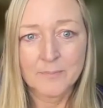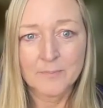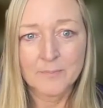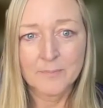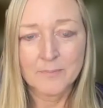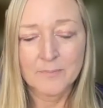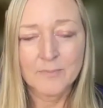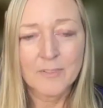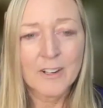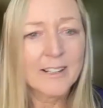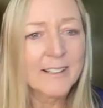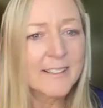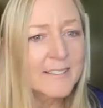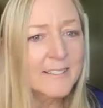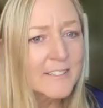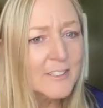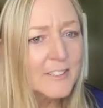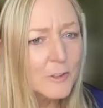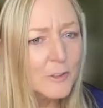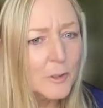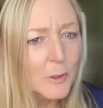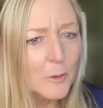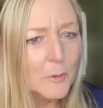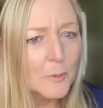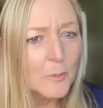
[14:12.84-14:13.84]
Right.
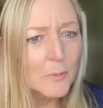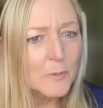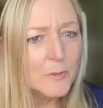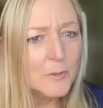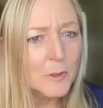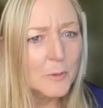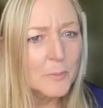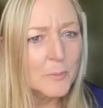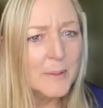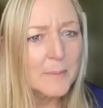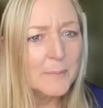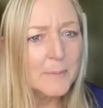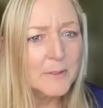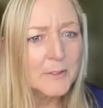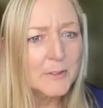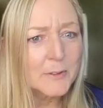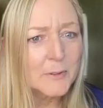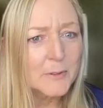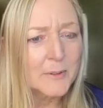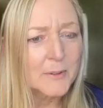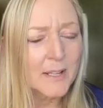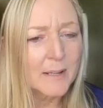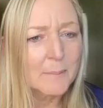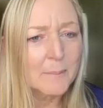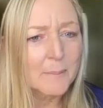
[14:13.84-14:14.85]
So people do
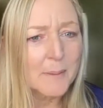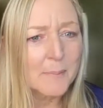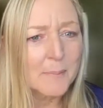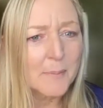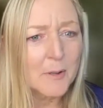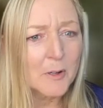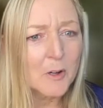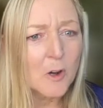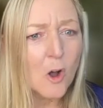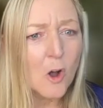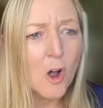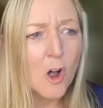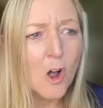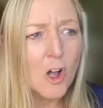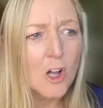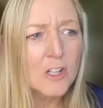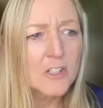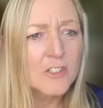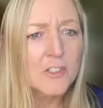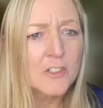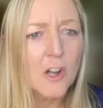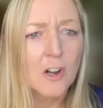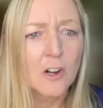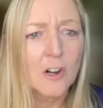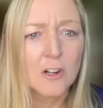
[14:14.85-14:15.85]
that. People
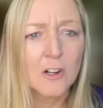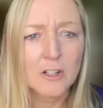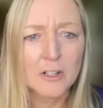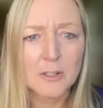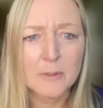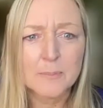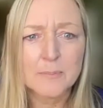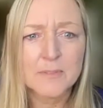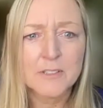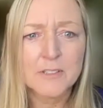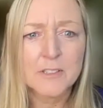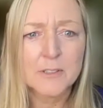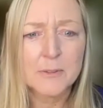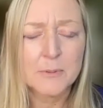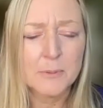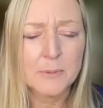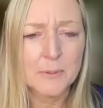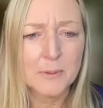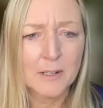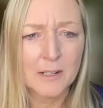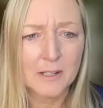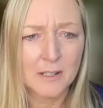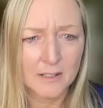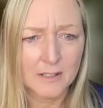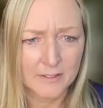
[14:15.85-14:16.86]
cause harm to
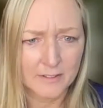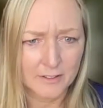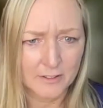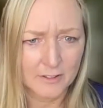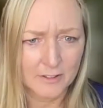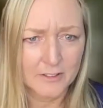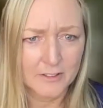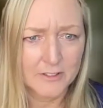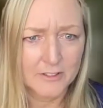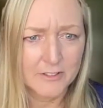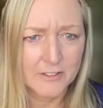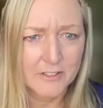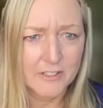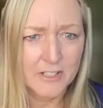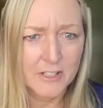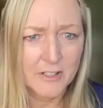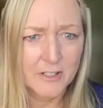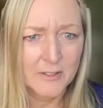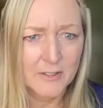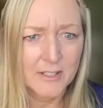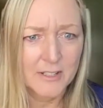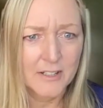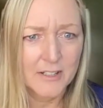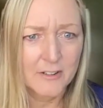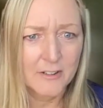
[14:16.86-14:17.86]
others.
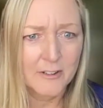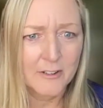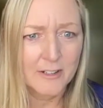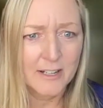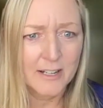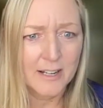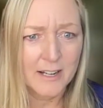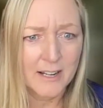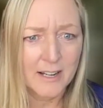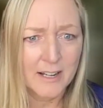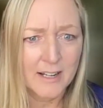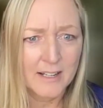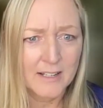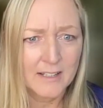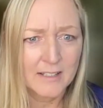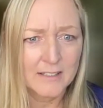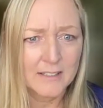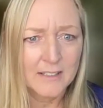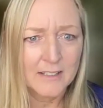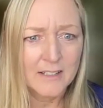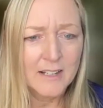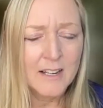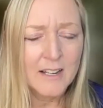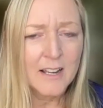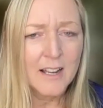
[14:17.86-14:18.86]
They create
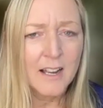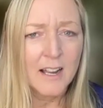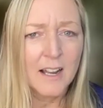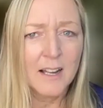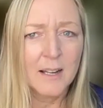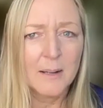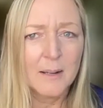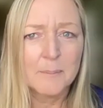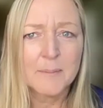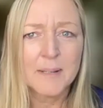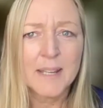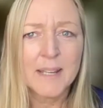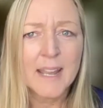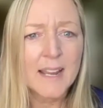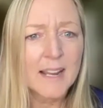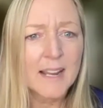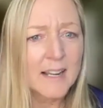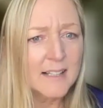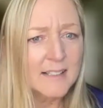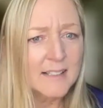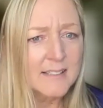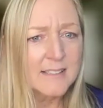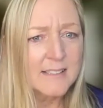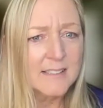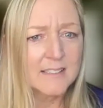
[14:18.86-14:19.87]

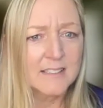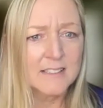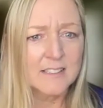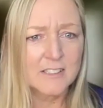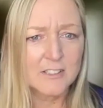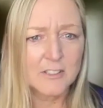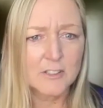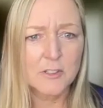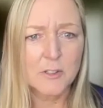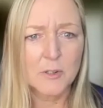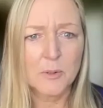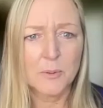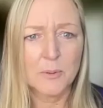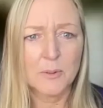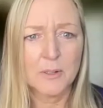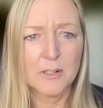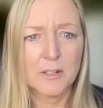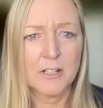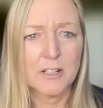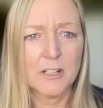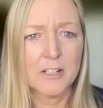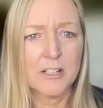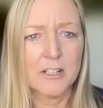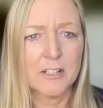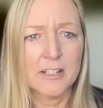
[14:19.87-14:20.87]
chaos and
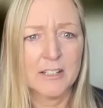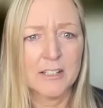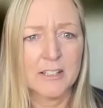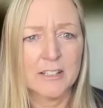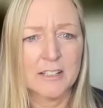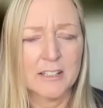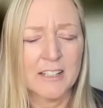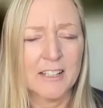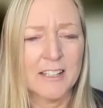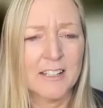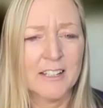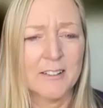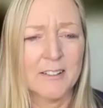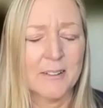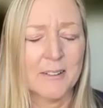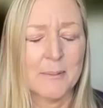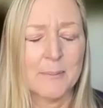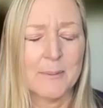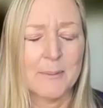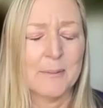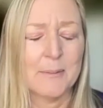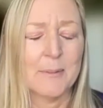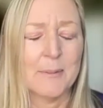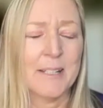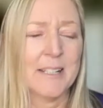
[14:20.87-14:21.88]
discord. And, I
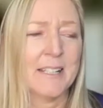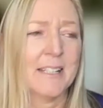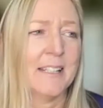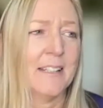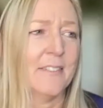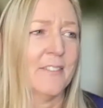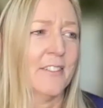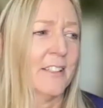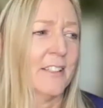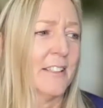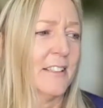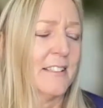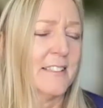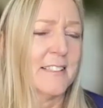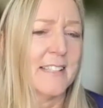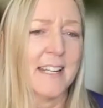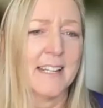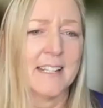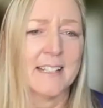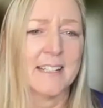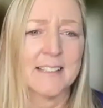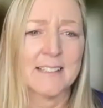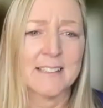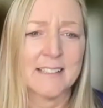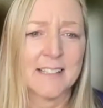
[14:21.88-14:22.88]
mean, we could even
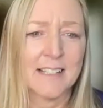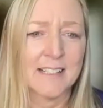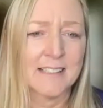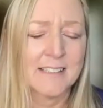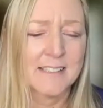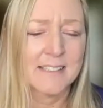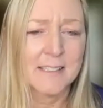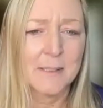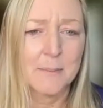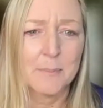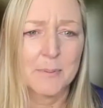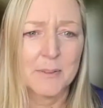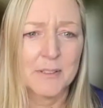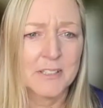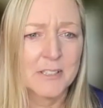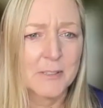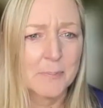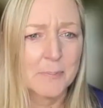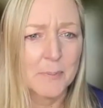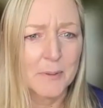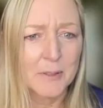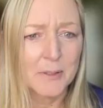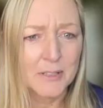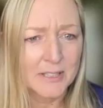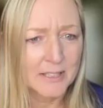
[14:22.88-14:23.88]
take it as simple as
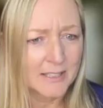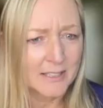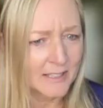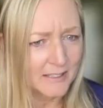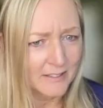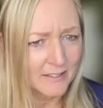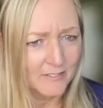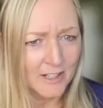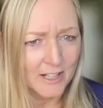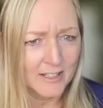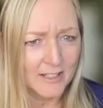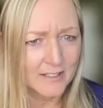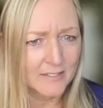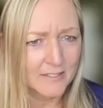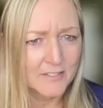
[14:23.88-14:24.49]
bullying, right?